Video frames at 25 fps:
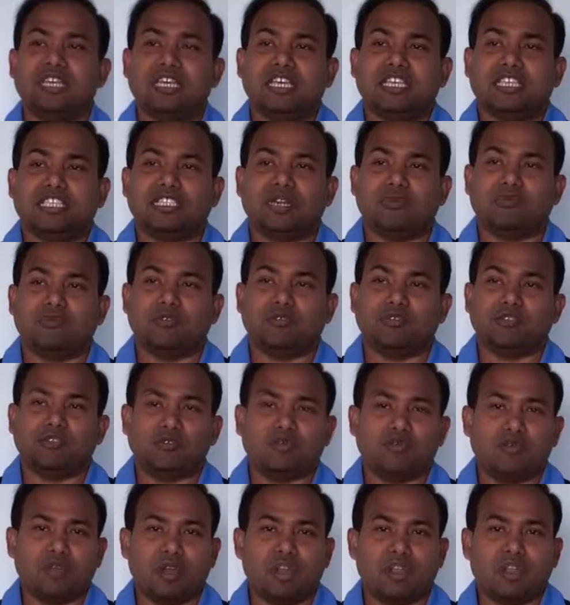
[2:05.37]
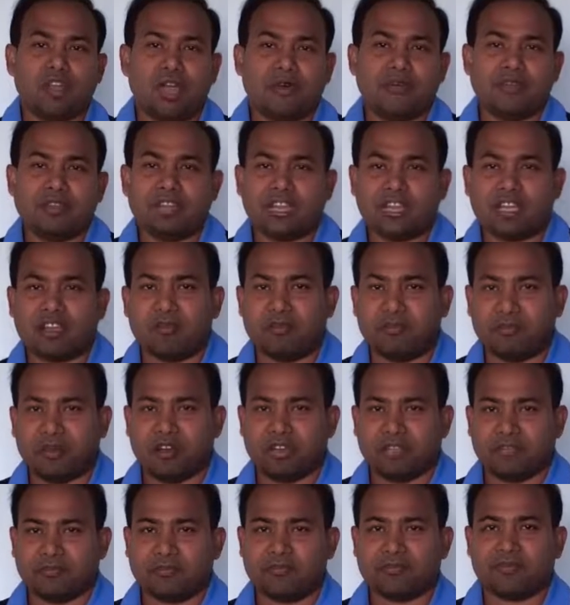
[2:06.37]
suppose you are having a
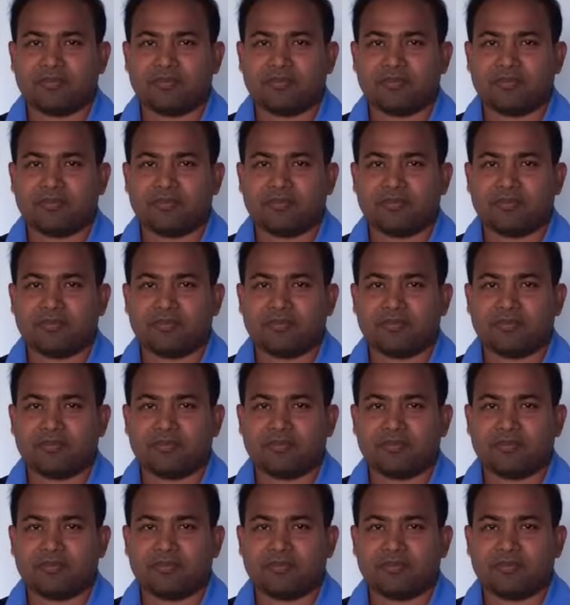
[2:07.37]
company